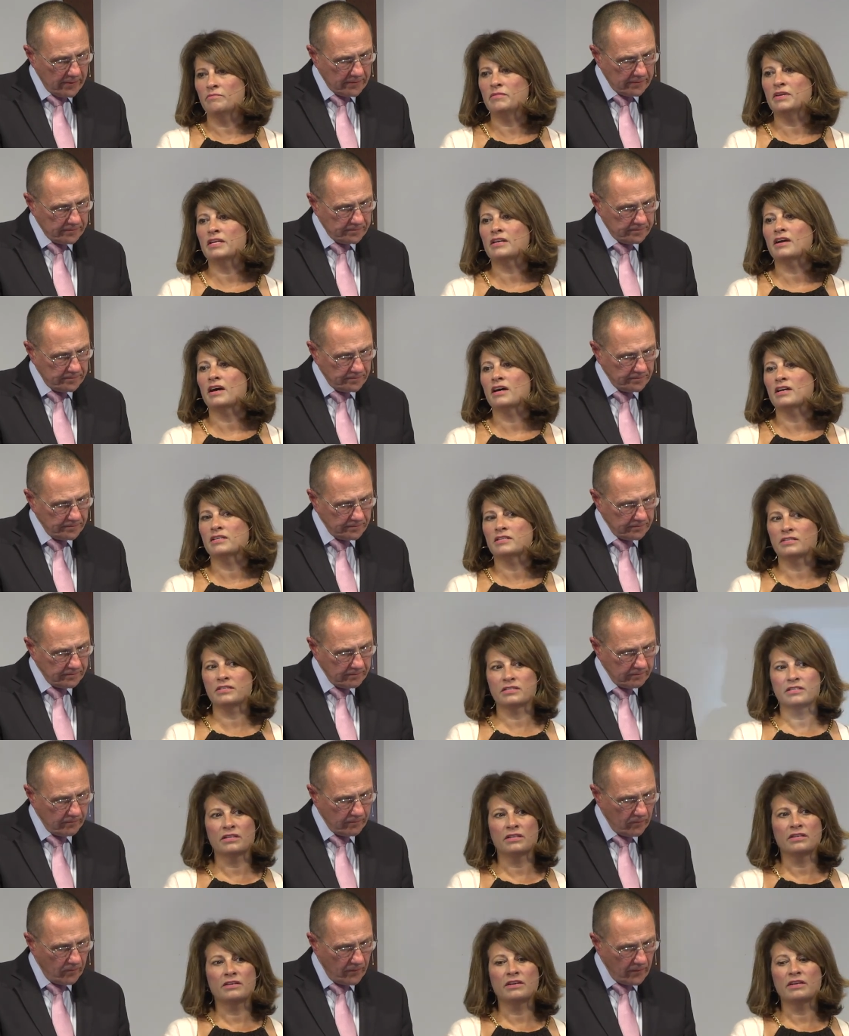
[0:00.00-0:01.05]
Speaker 1: because
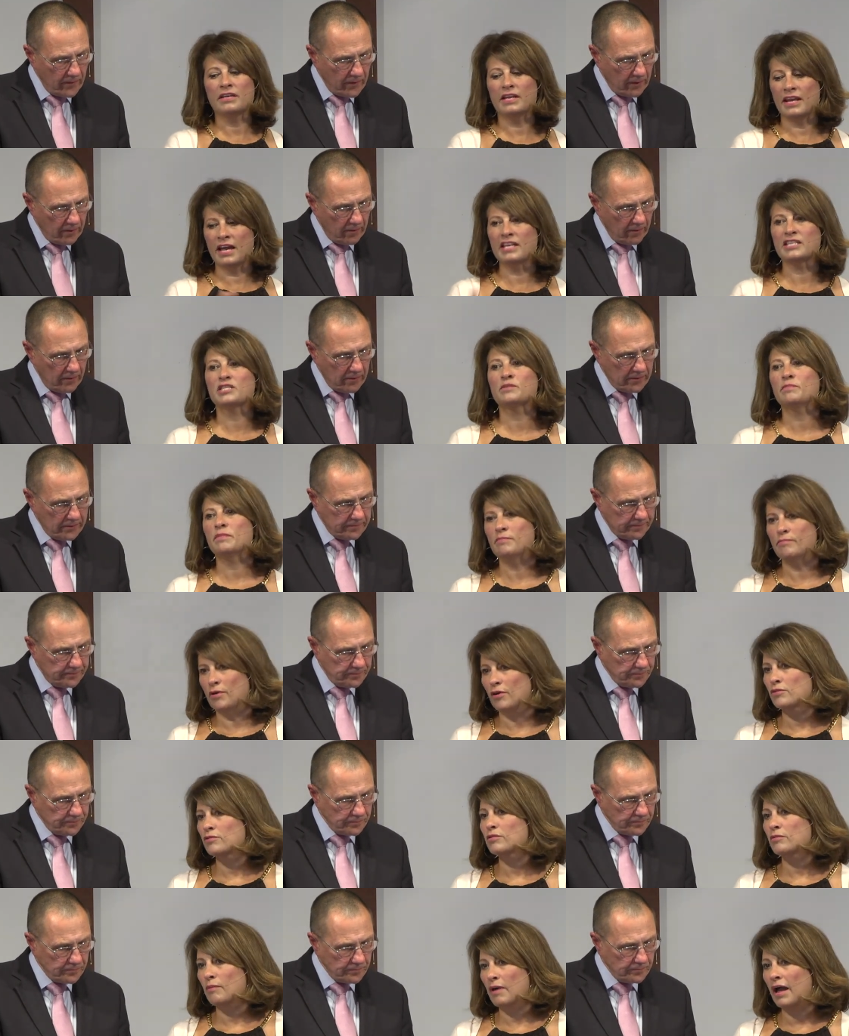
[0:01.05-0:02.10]
it has to be
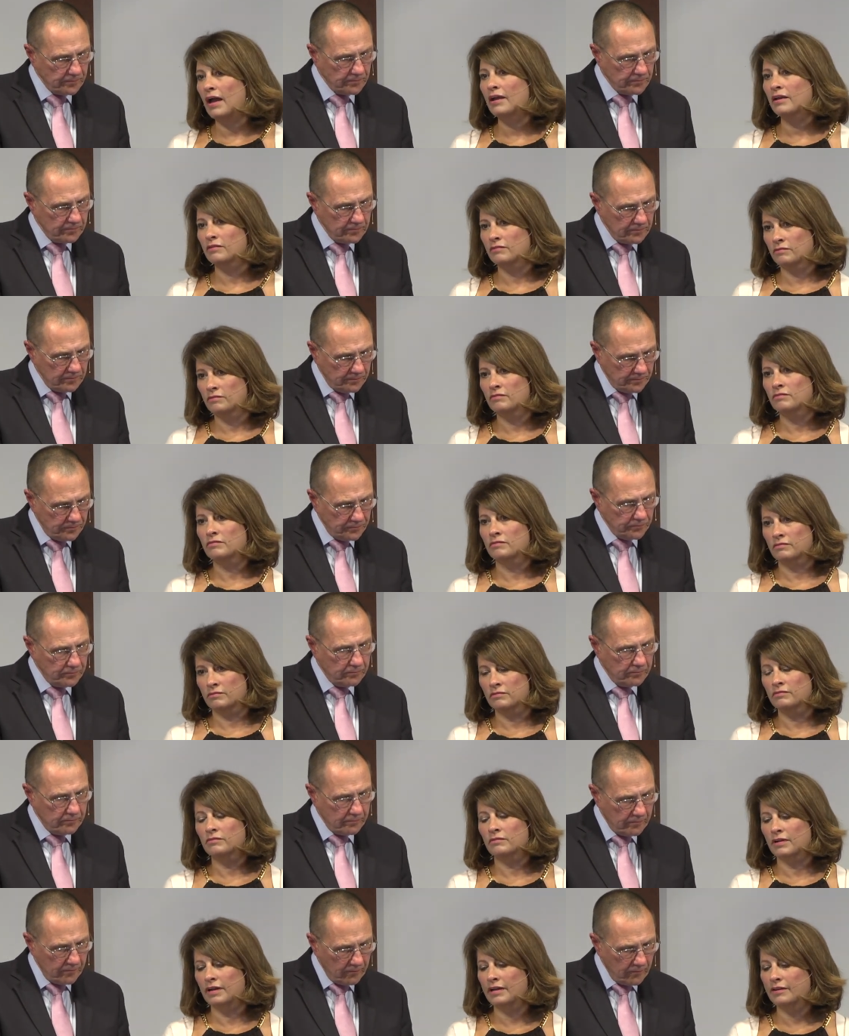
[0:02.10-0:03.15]
burned away.
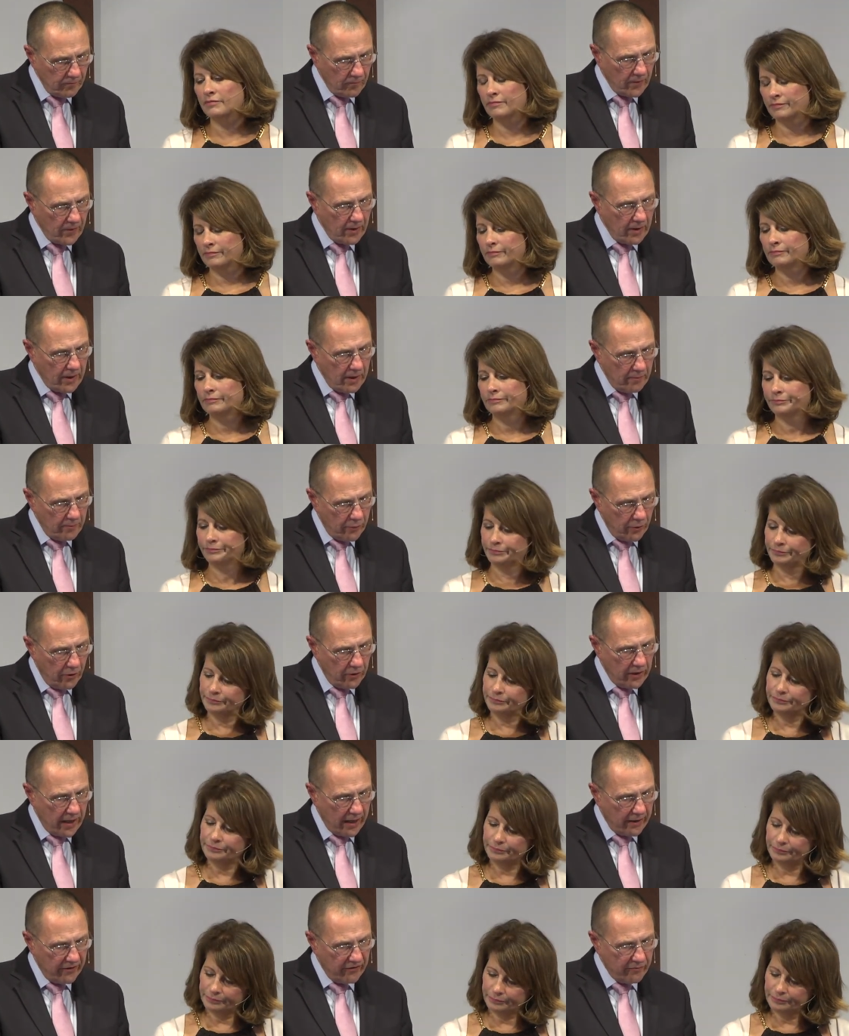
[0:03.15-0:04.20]
Right.
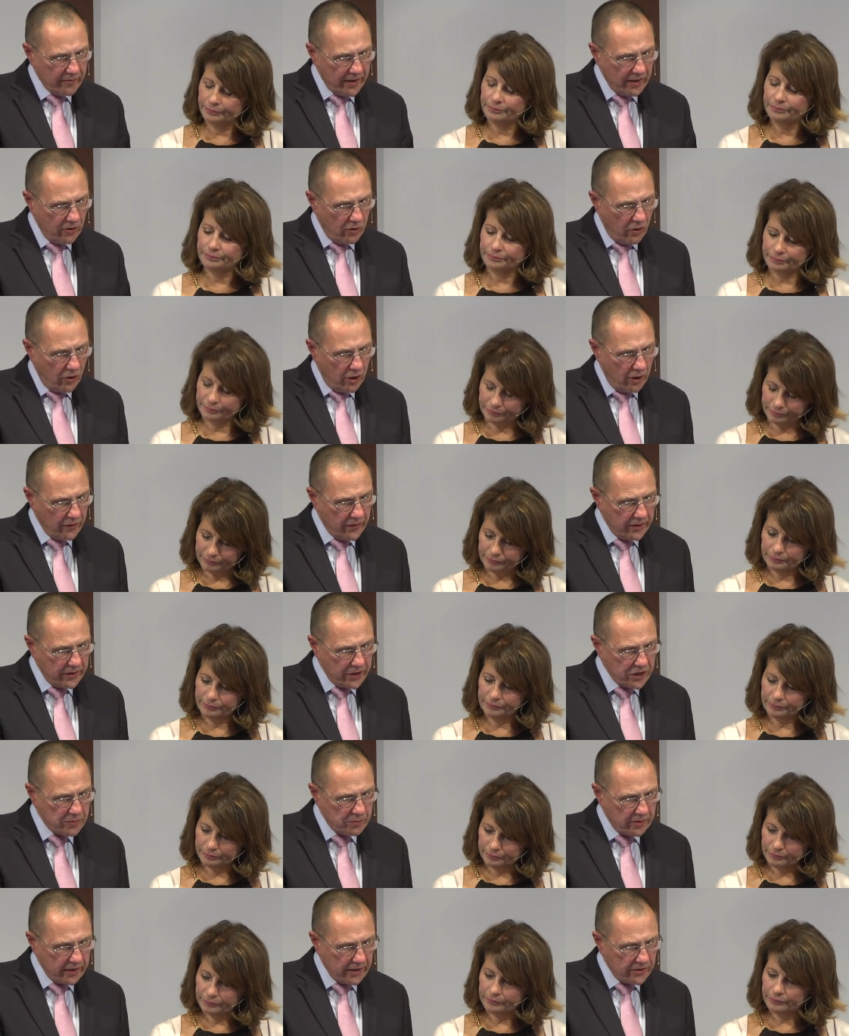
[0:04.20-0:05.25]
Speaker 2: Burn out of me all that
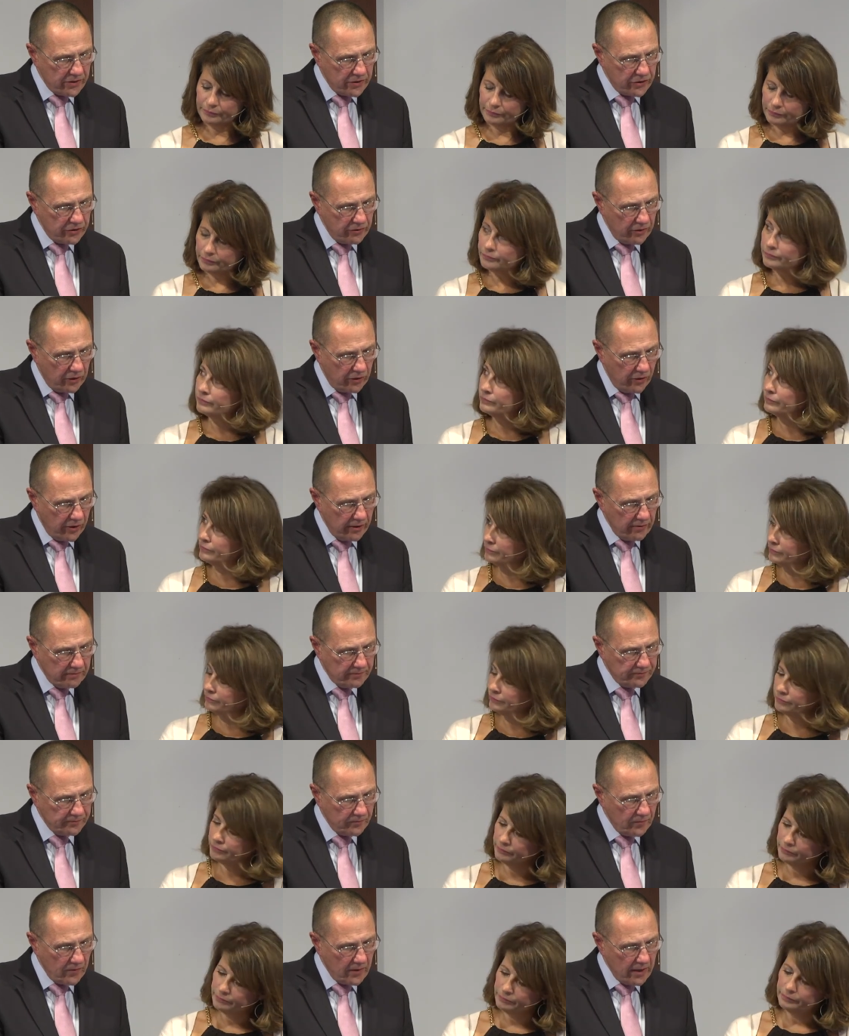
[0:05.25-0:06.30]
displeases you, Lord.
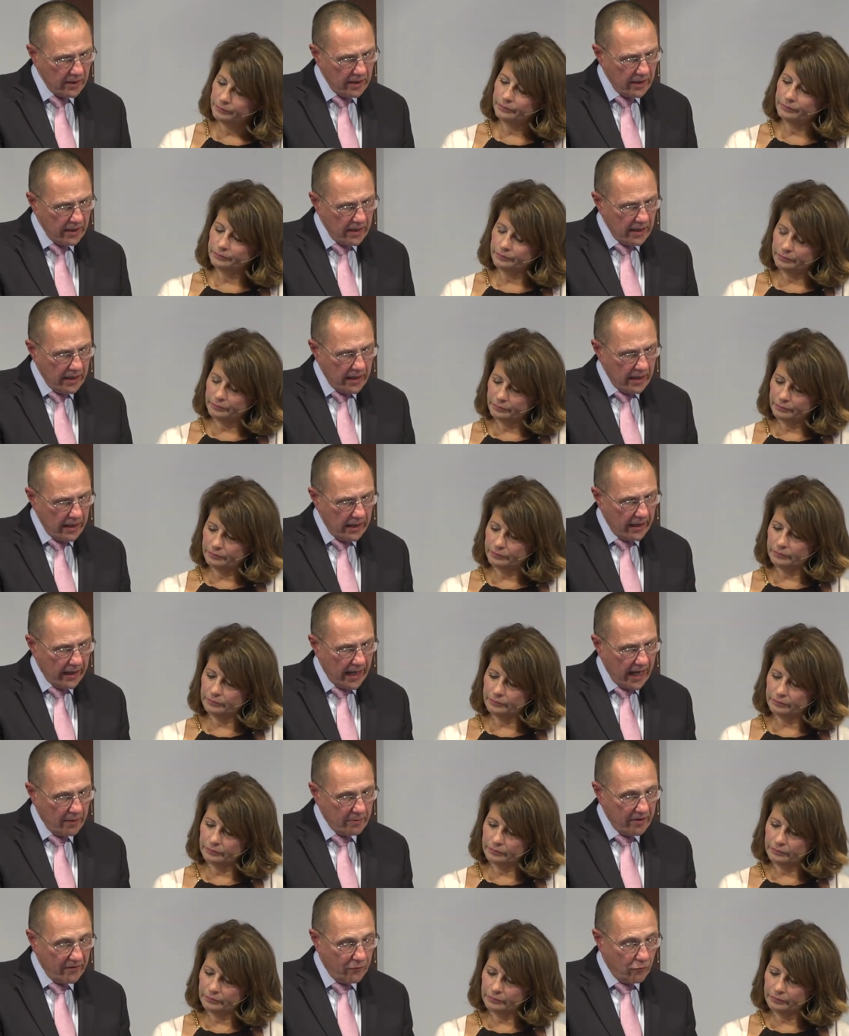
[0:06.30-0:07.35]

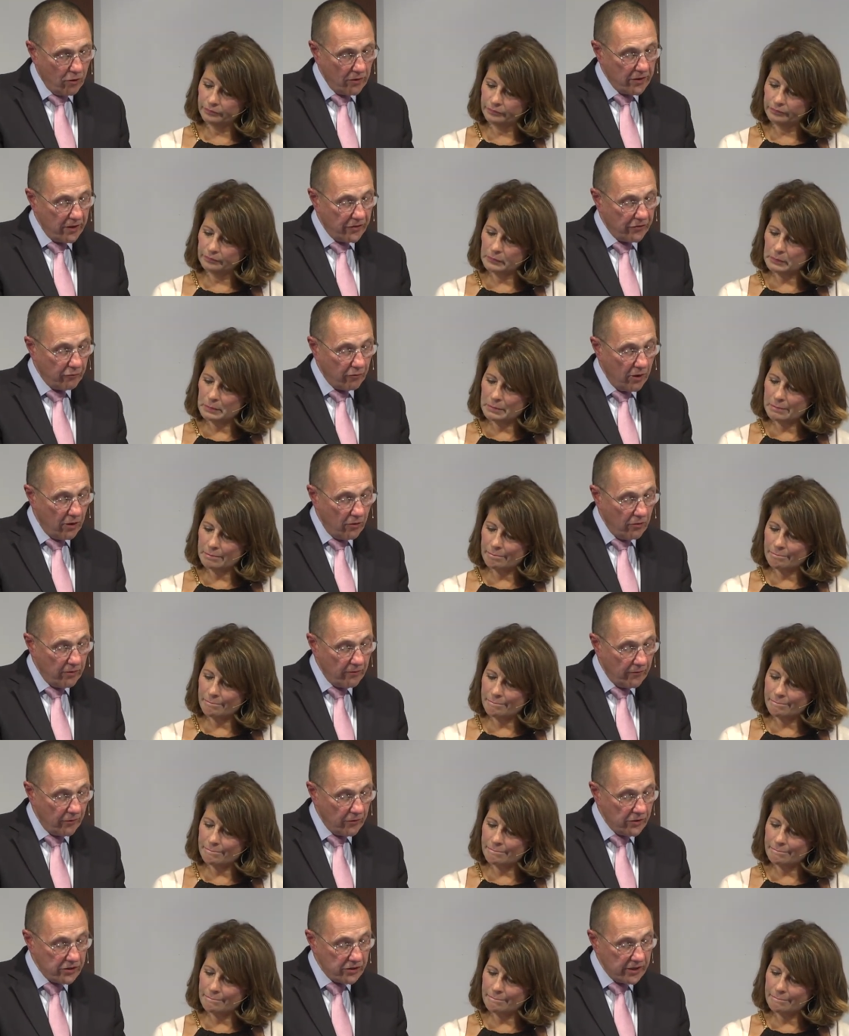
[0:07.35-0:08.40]
Now, before the
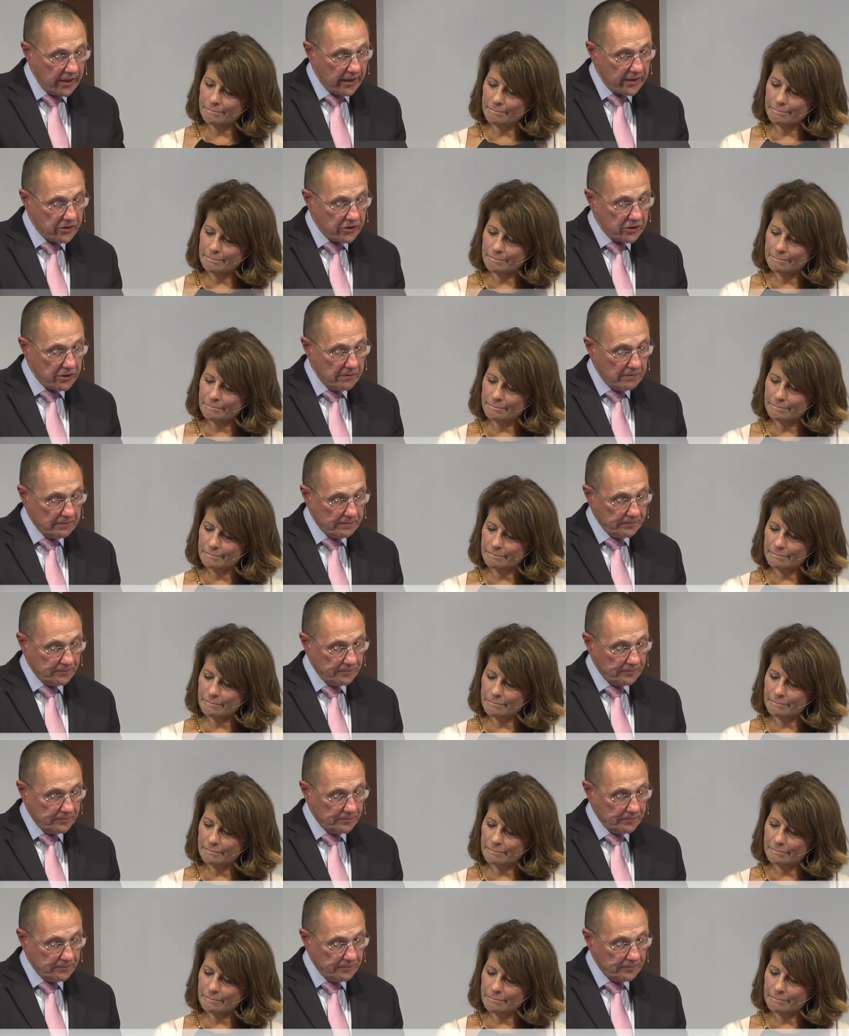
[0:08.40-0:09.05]
throne, verse 6.